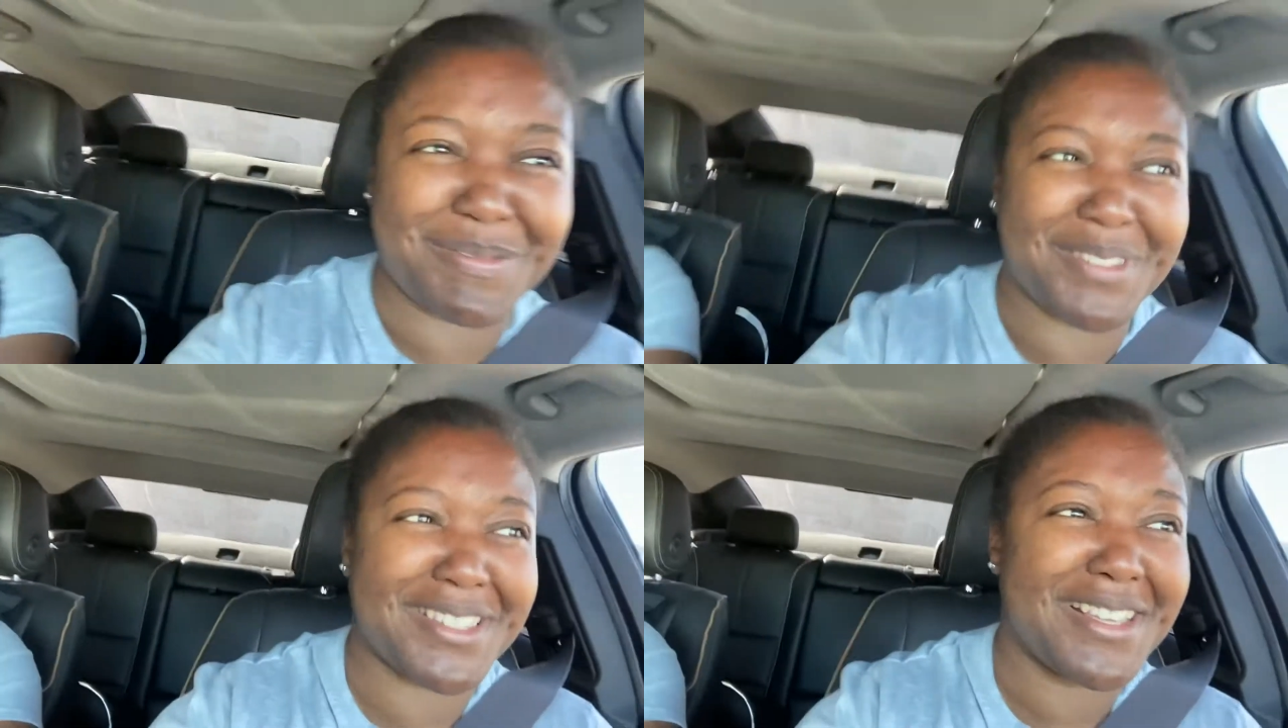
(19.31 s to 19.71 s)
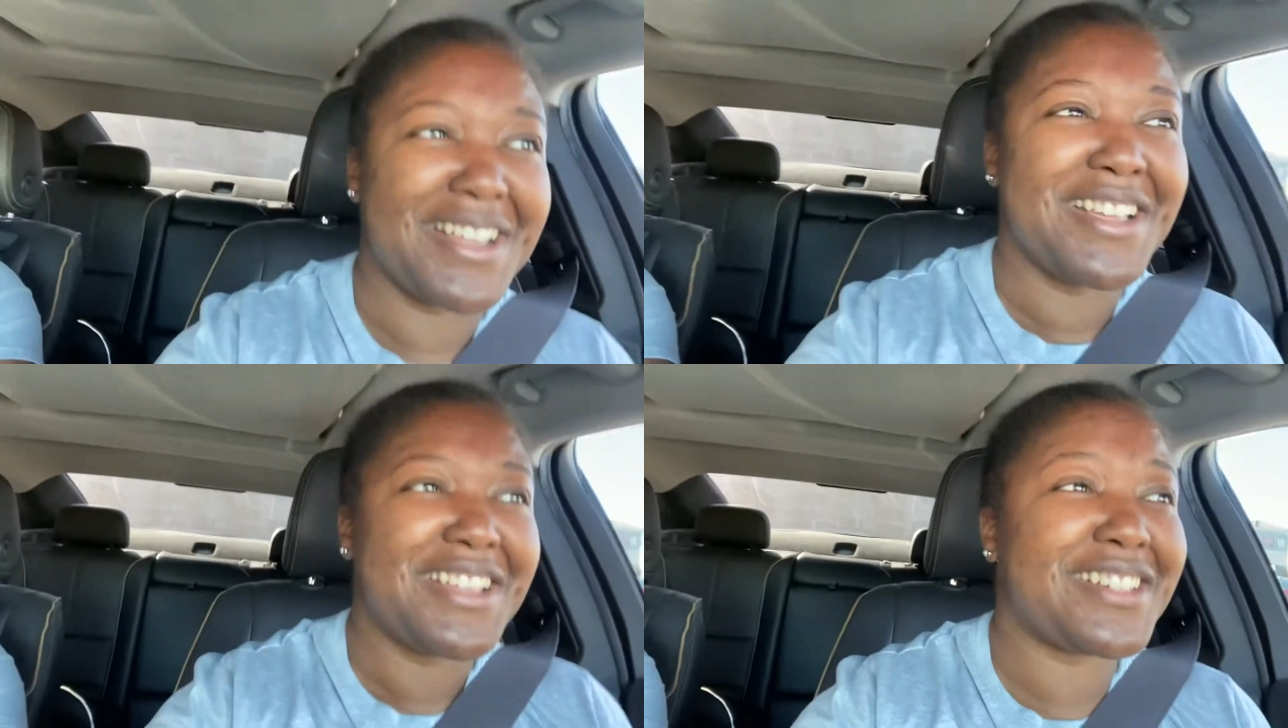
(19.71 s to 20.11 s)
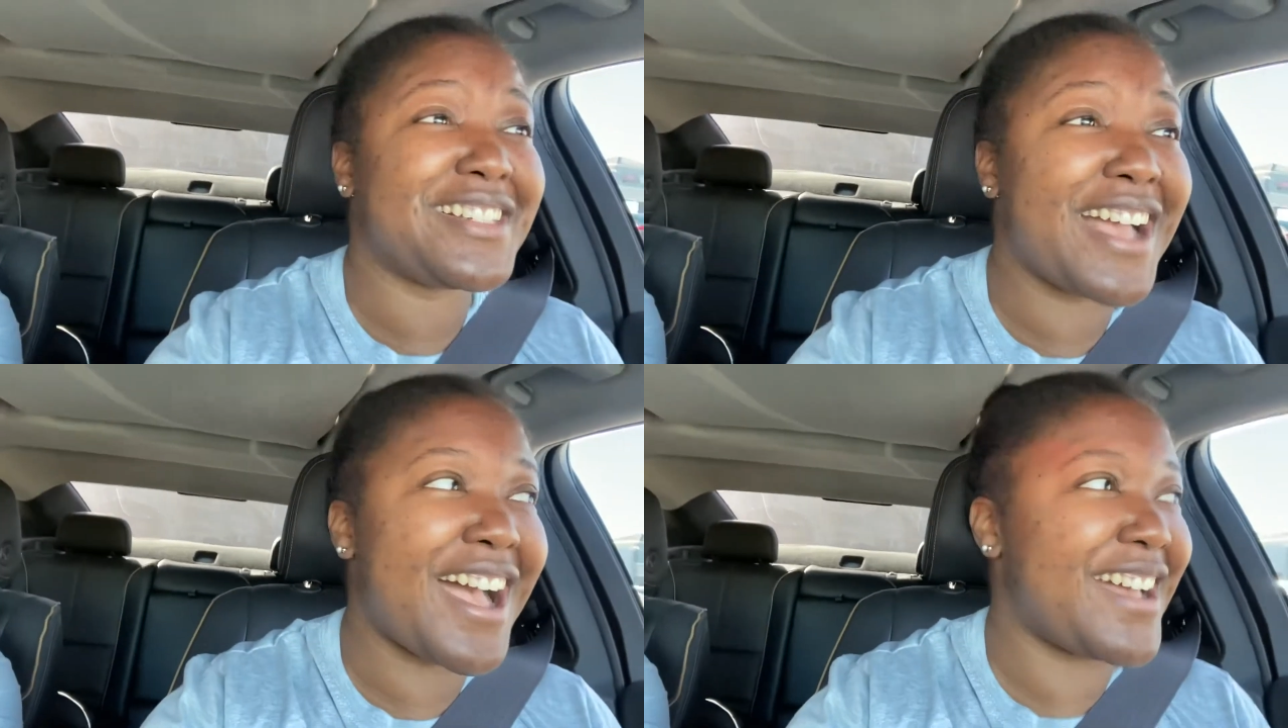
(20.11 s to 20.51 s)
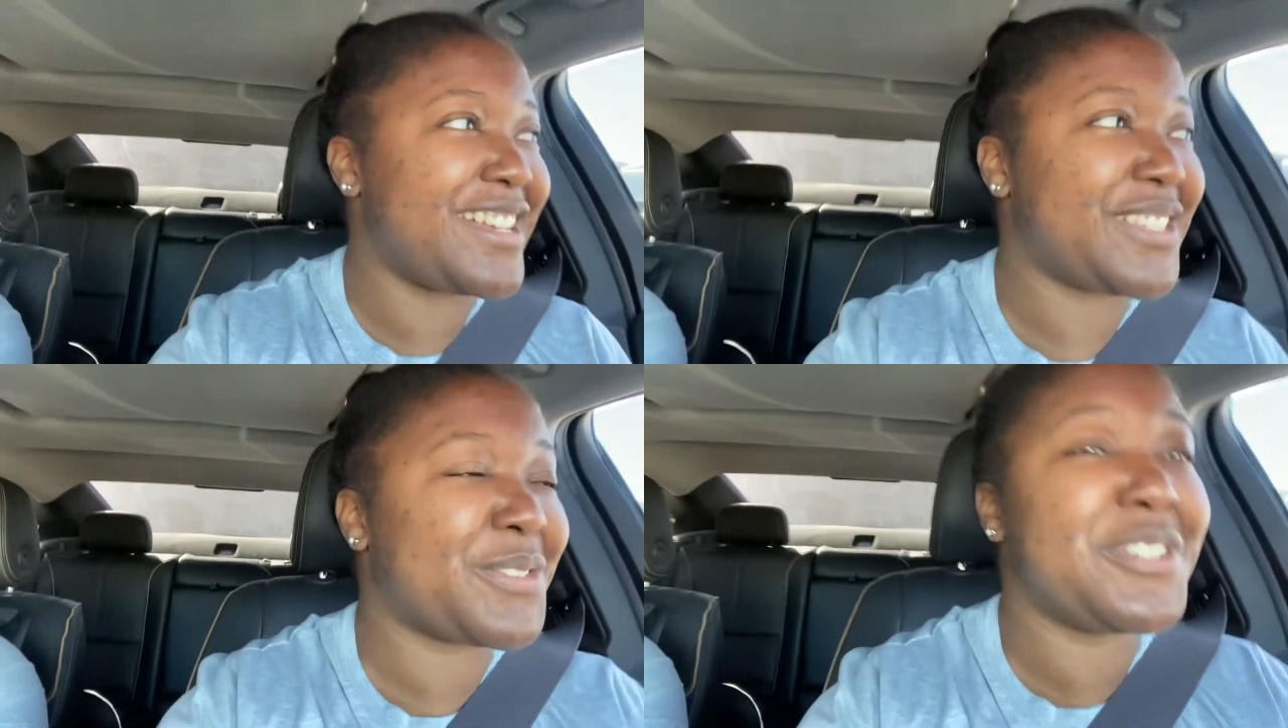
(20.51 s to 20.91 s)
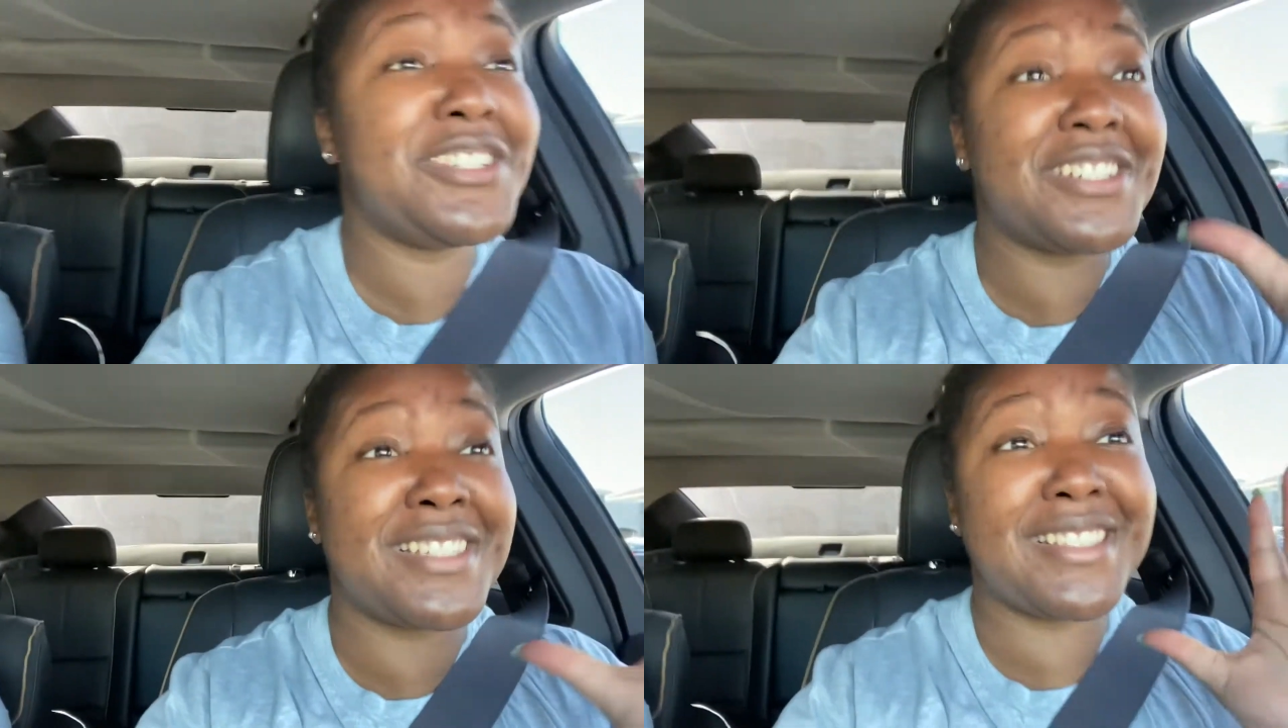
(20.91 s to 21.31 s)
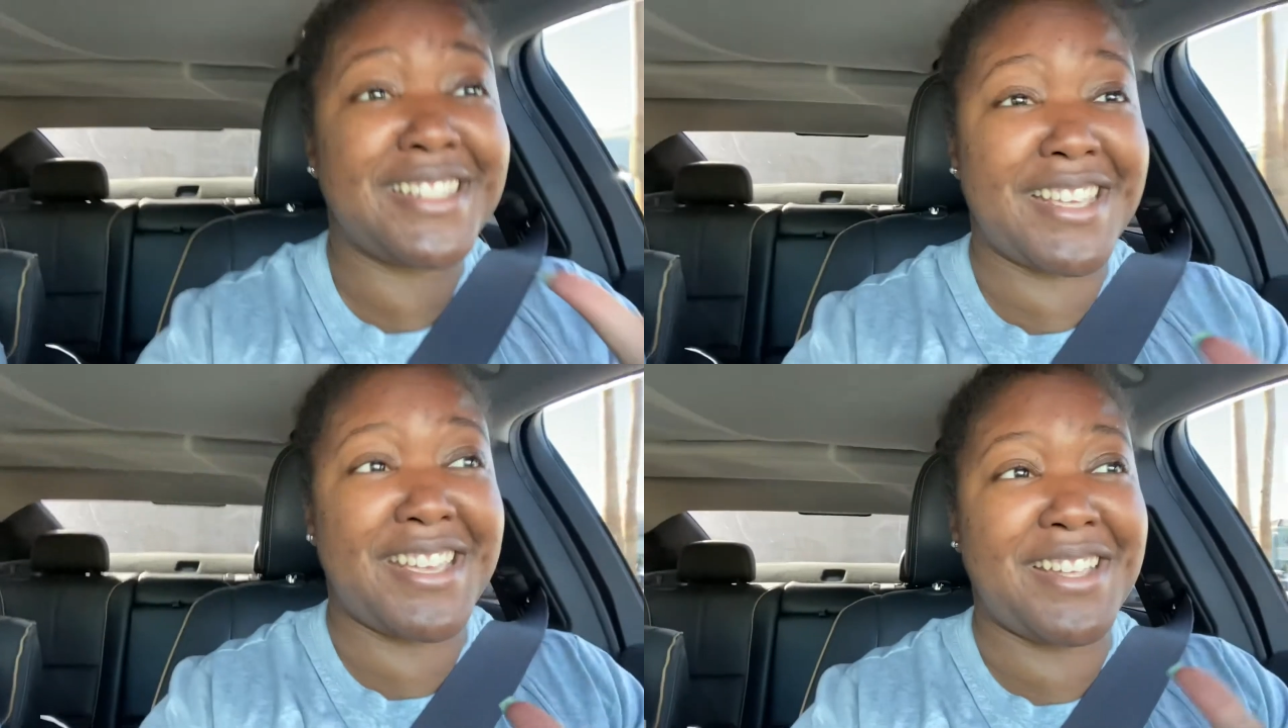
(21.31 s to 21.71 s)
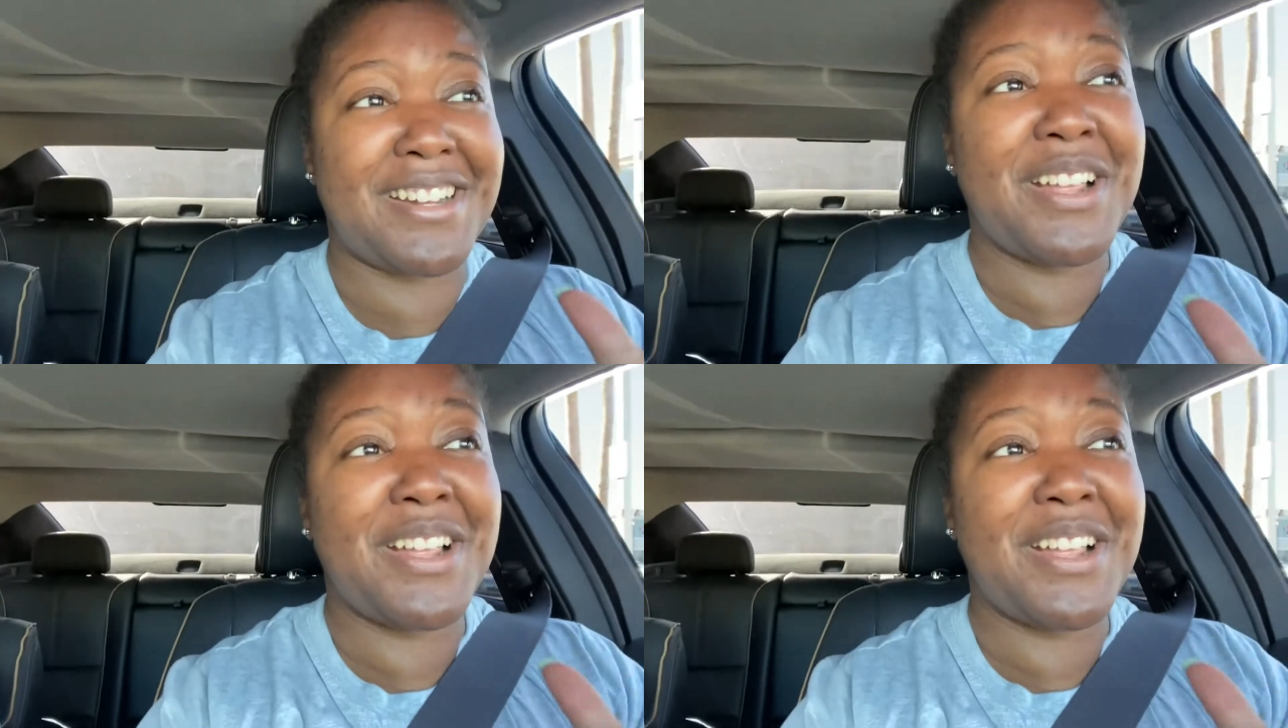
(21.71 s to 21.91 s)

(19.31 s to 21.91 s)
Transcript: Mm. Guys, we just did